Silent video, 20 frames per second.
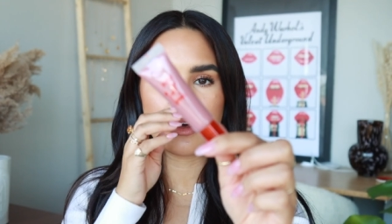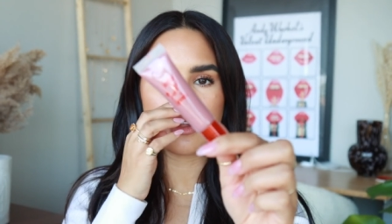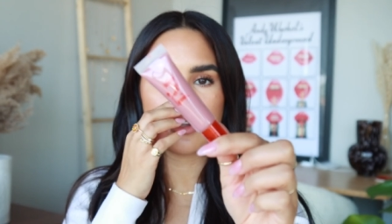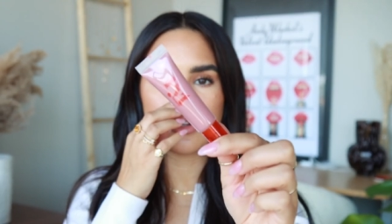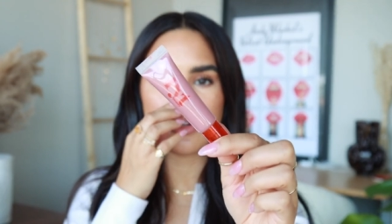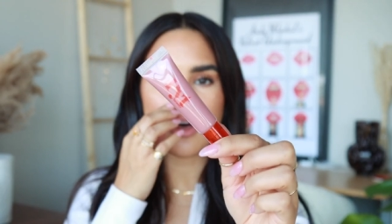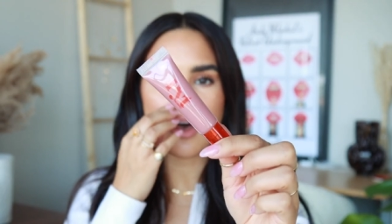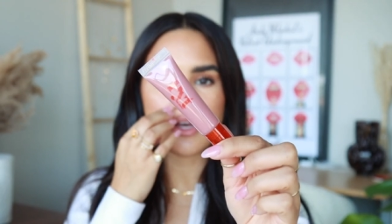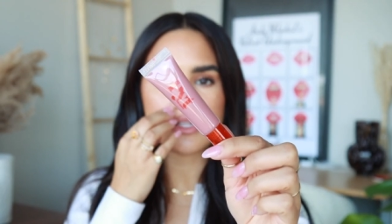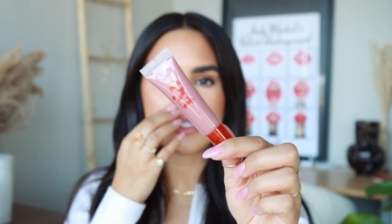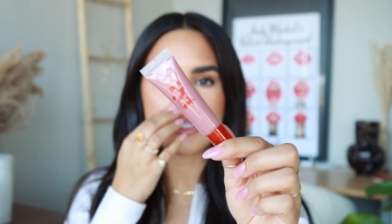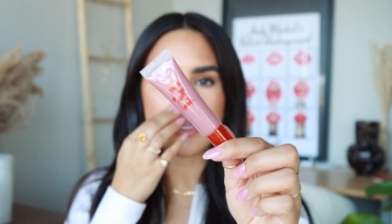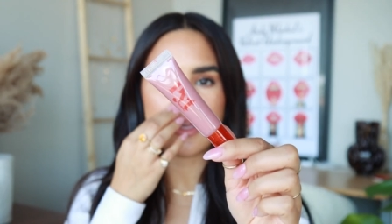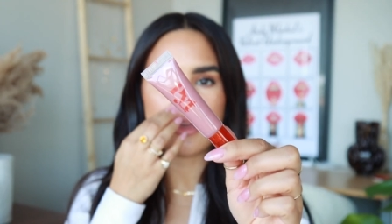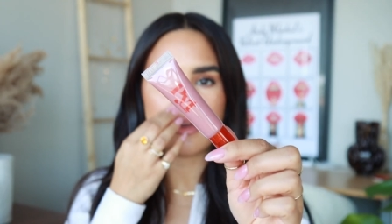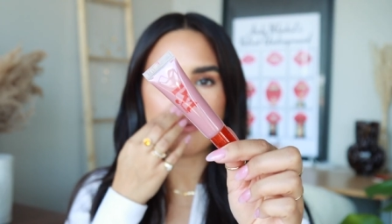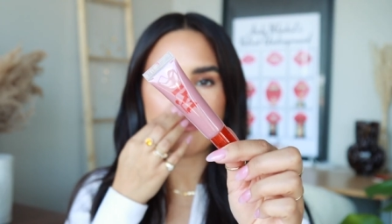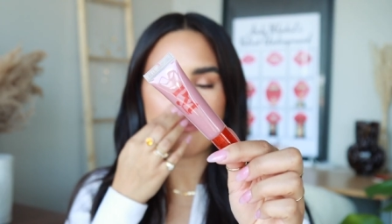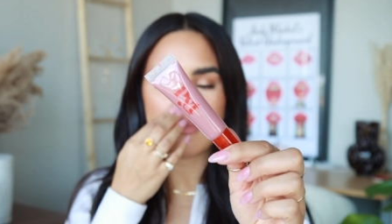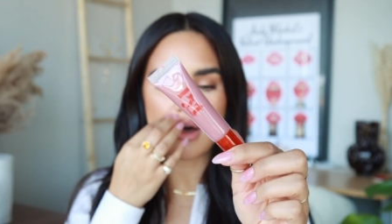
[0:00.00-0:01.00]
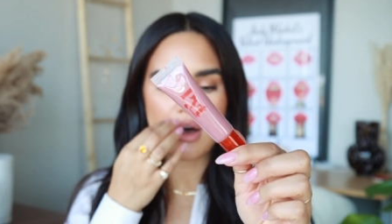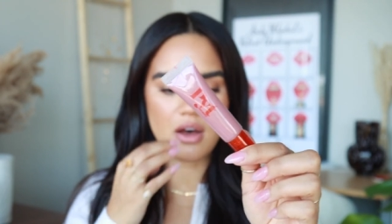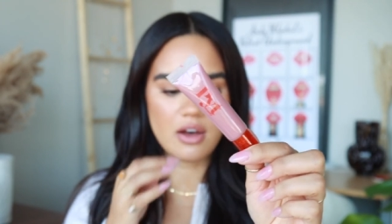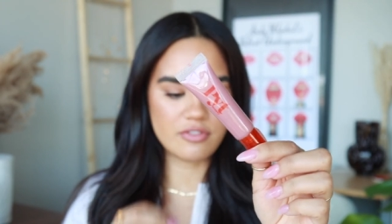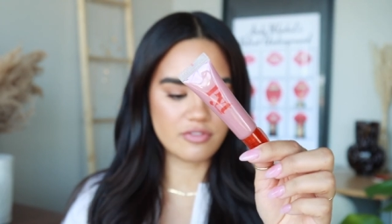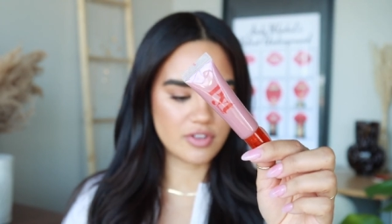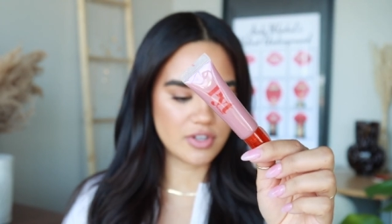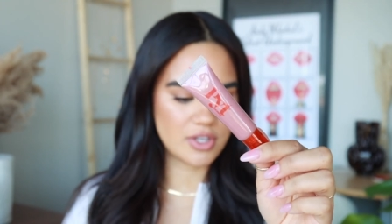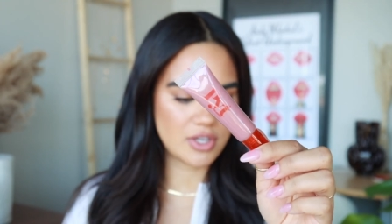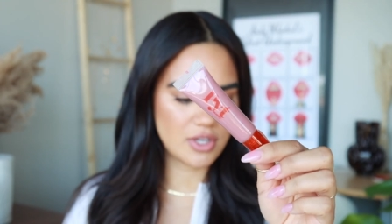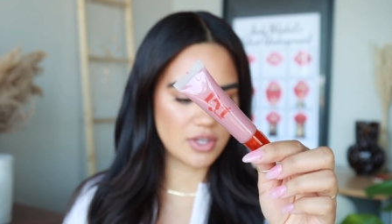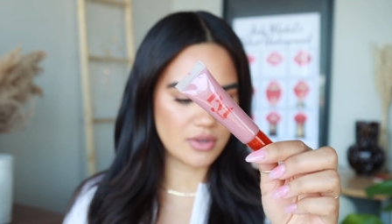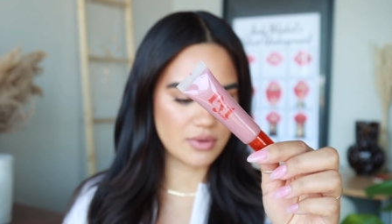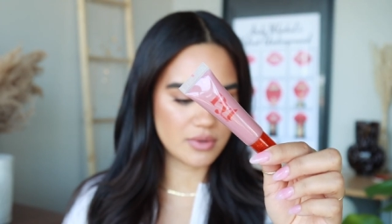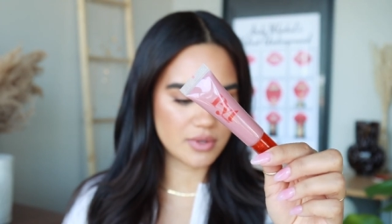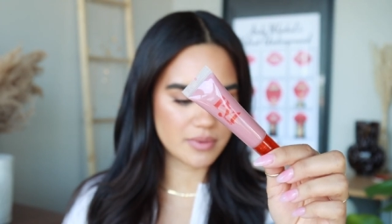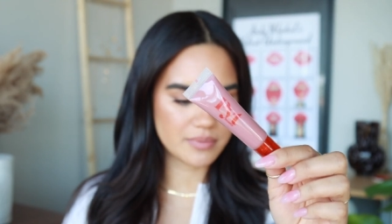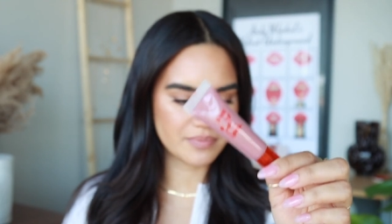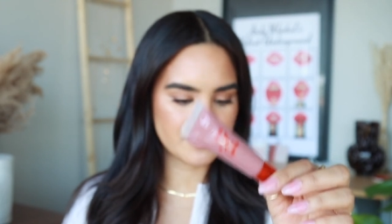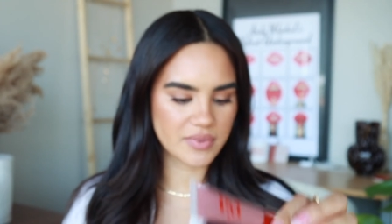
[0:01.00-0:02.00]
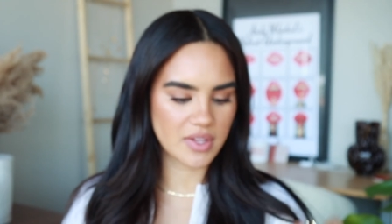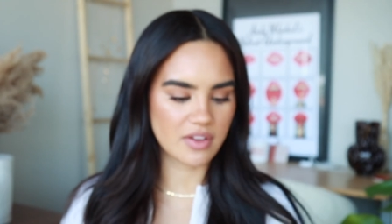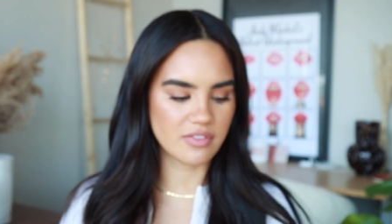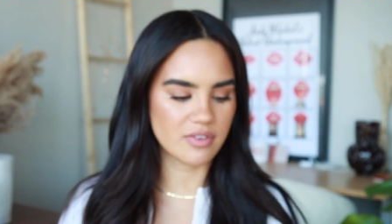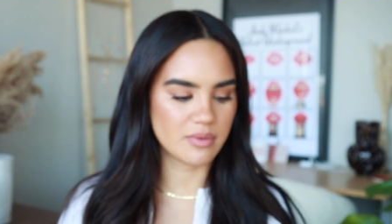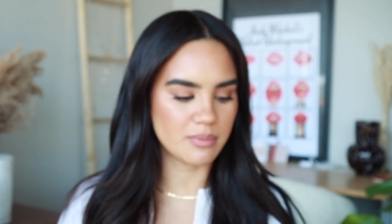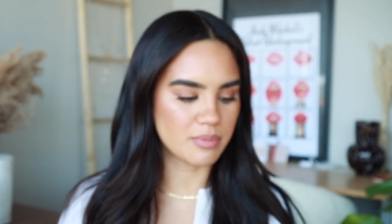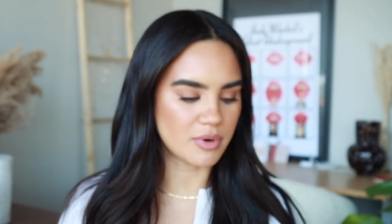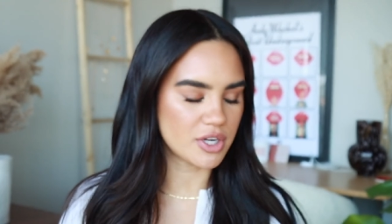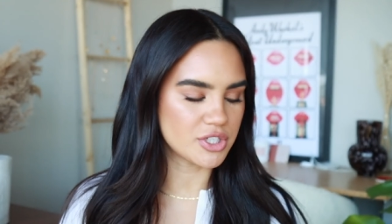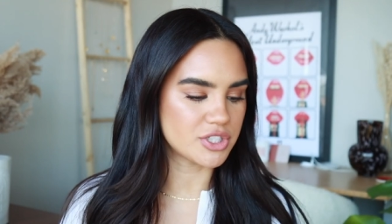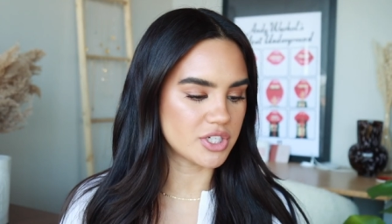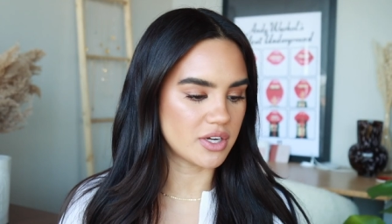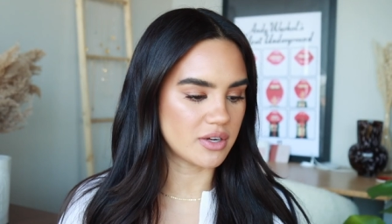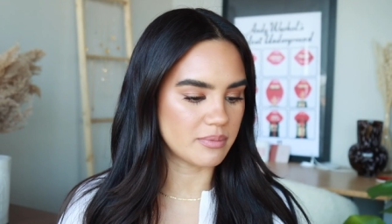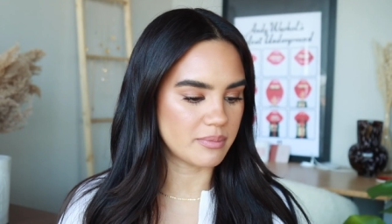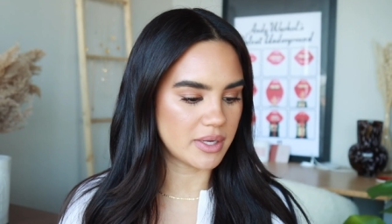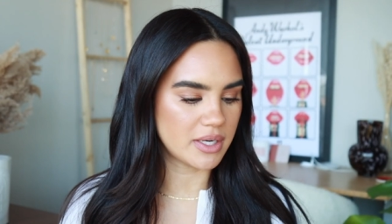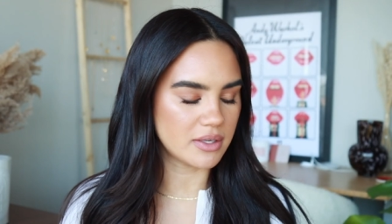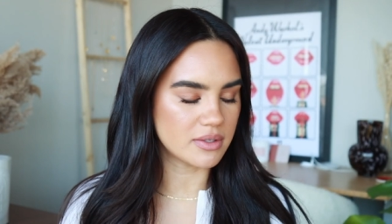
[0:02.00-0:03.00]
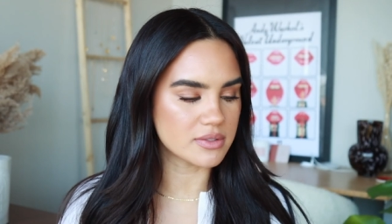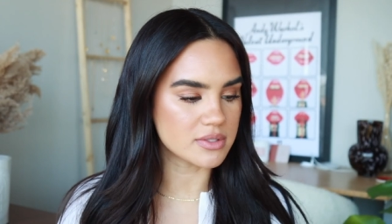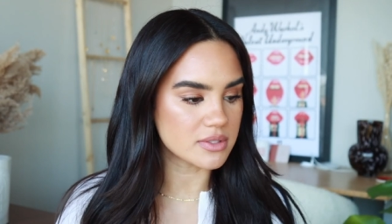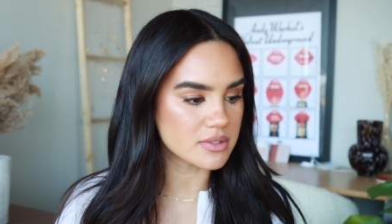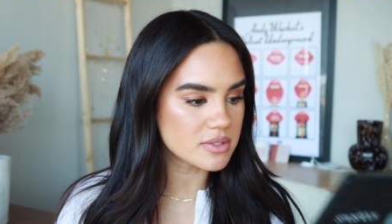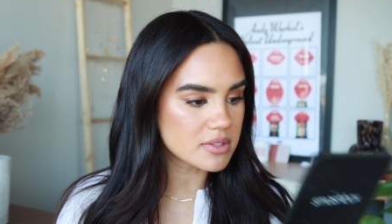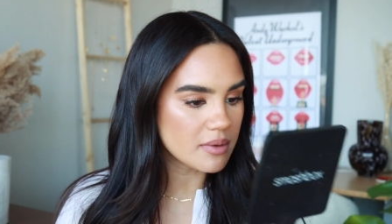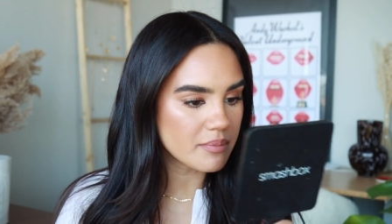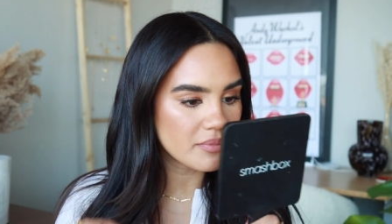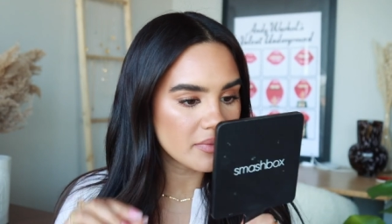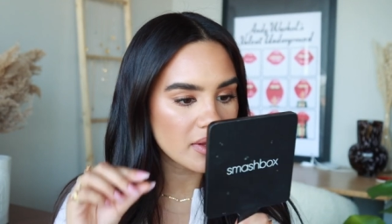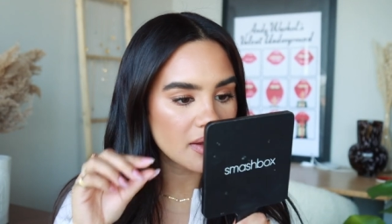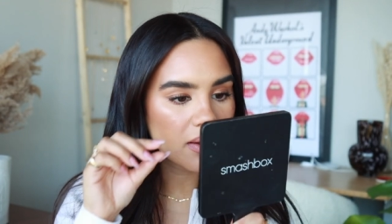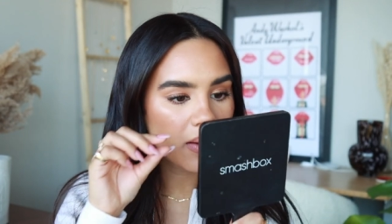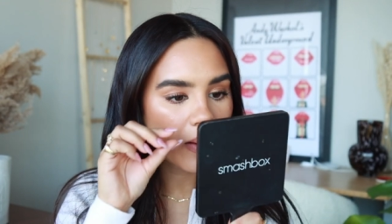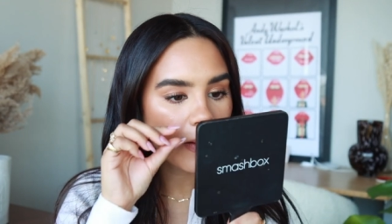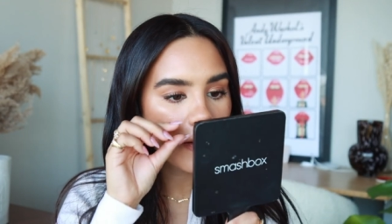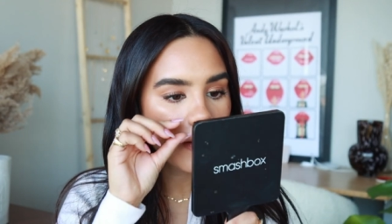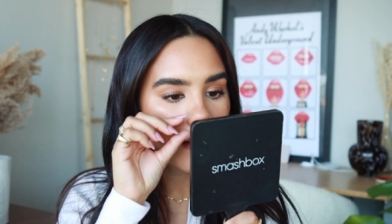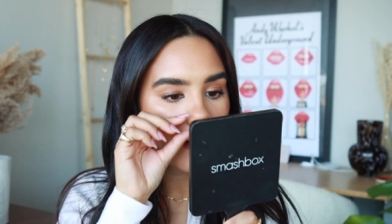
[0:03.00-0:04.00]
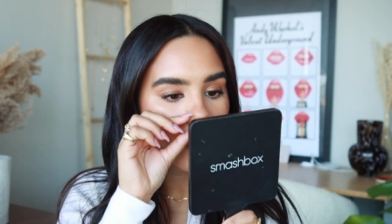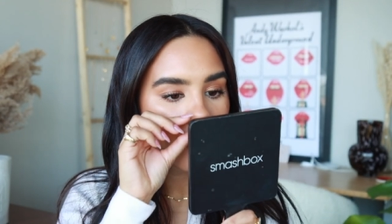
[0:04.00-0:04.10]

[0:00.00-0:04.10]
glossy mauve nude. I have a brush hair in my nose or something.